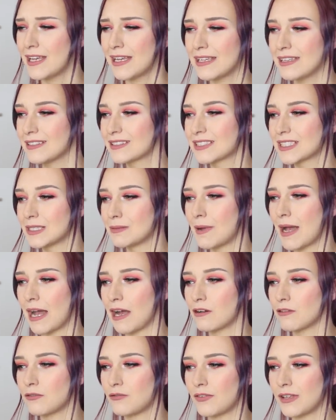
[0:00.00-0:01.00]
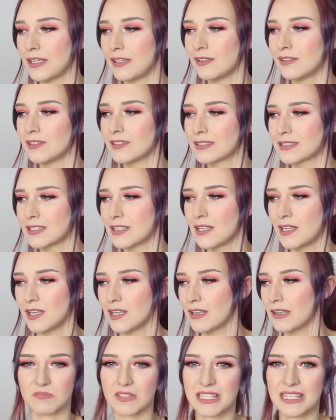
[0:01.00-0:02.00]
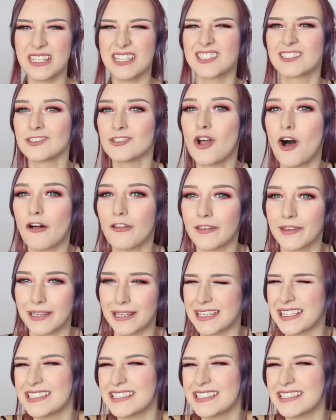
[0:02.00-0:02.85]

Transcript: He somehow feels he's nothing,